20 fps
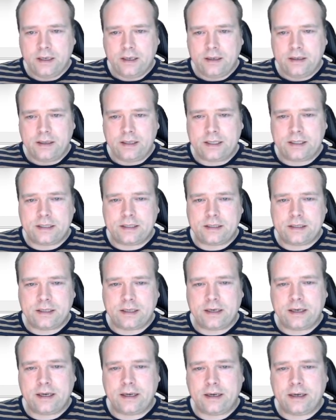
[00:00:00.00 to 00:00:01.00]
This
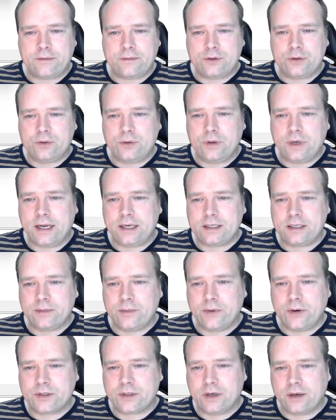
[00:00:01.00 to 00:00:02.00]
F2 has a
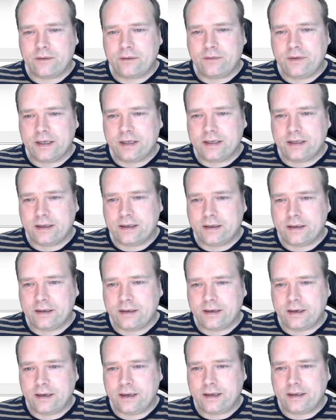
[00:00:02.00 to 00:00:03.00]
merge conflict
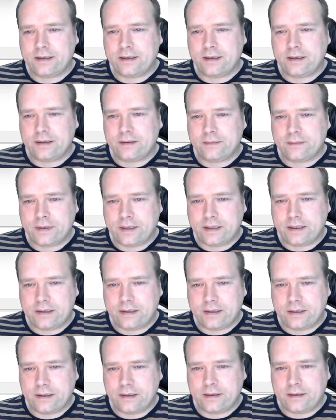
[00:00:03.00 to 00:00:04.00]
in it, and
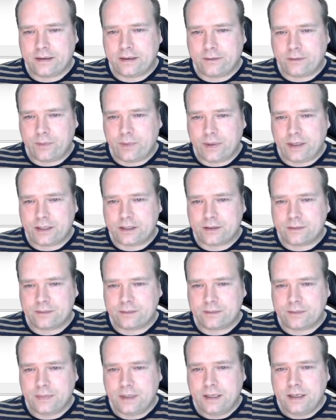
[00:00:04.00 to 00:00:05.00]
there will be
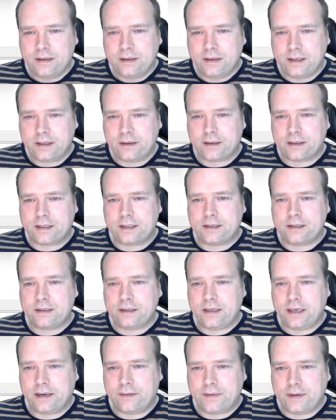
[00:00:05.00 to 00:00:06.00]
some. They're not
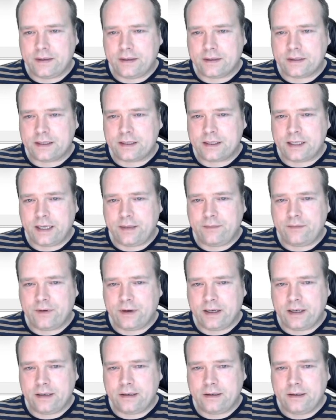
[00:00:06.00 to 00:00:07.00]
the same
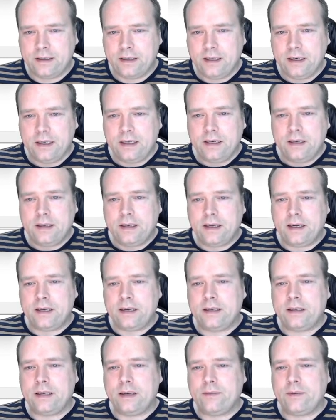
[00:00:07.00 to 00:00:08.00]
file.
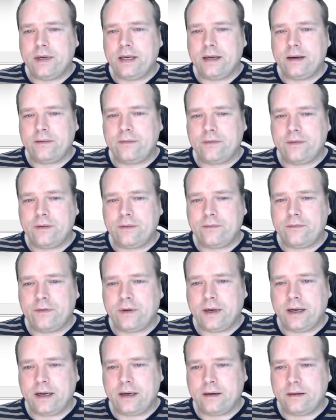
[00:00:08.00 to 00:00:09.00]
And then we have the
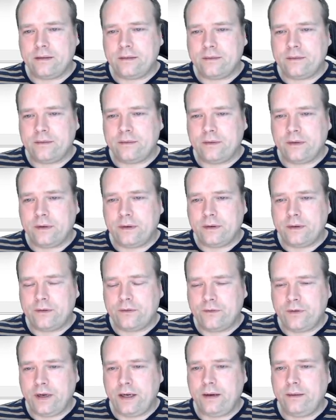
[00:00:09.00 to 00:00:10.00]
file
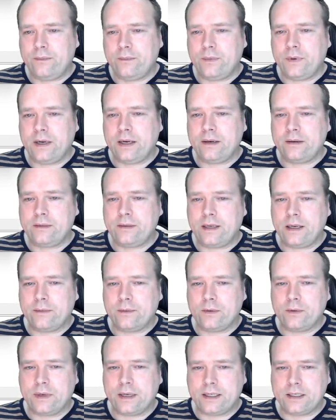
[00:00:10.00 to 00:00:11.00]
3, where that
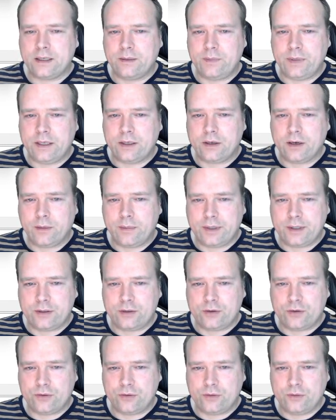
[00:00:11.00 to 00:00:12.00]
will actually be copied
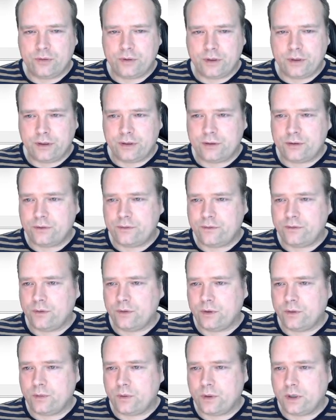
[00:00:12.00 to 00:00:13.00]
to
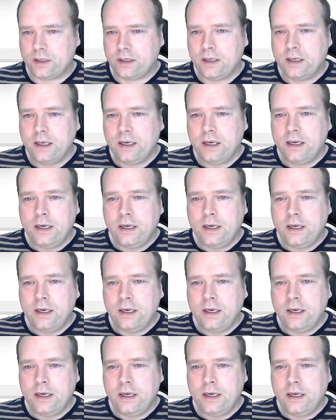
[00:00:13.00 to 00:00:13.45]
folder 1.